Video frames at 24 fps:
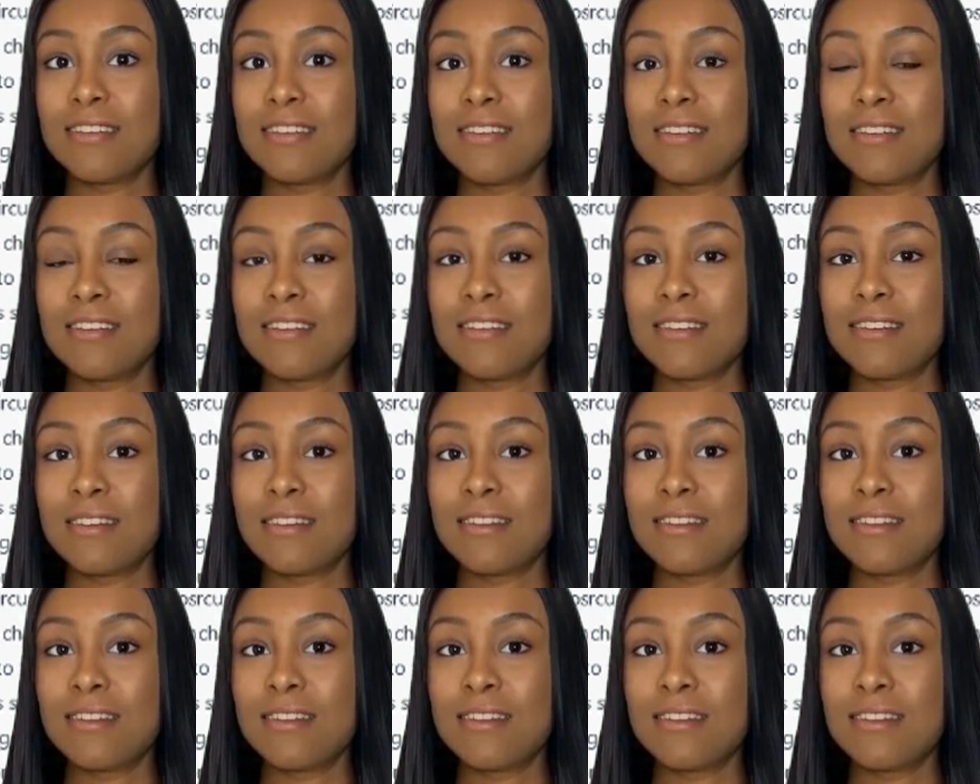
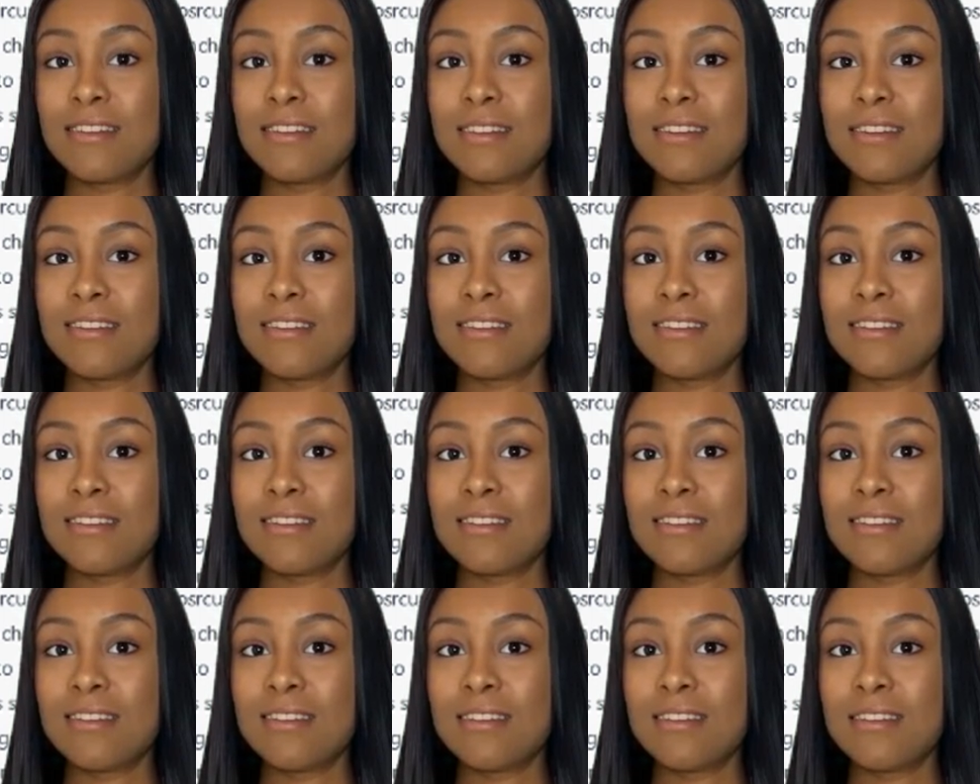
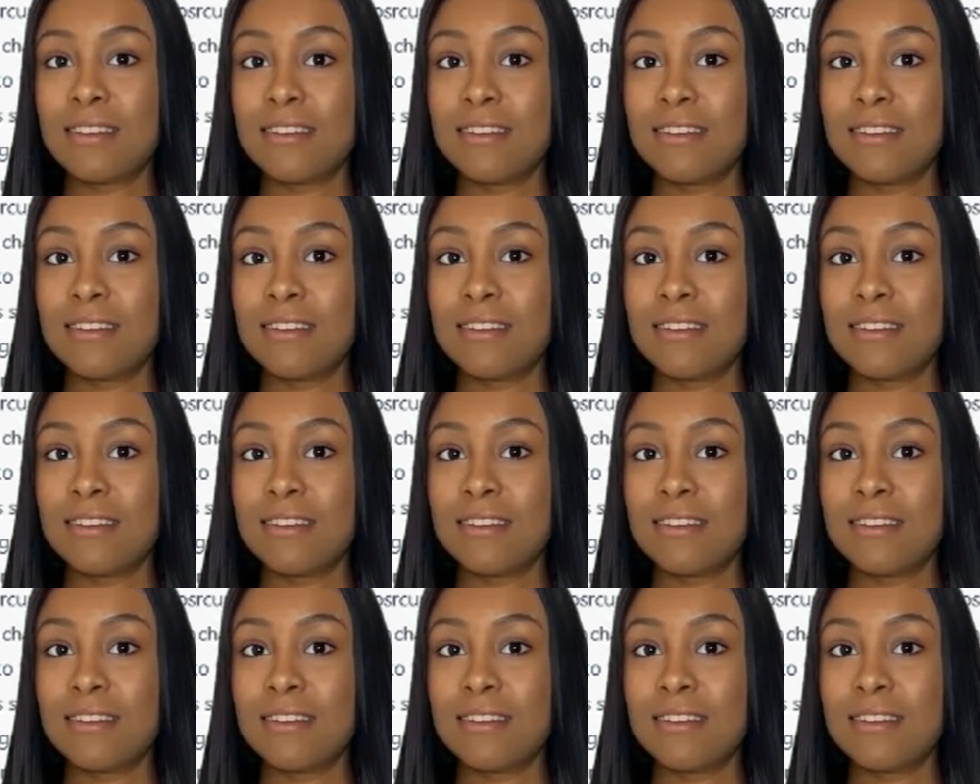(no one is talking)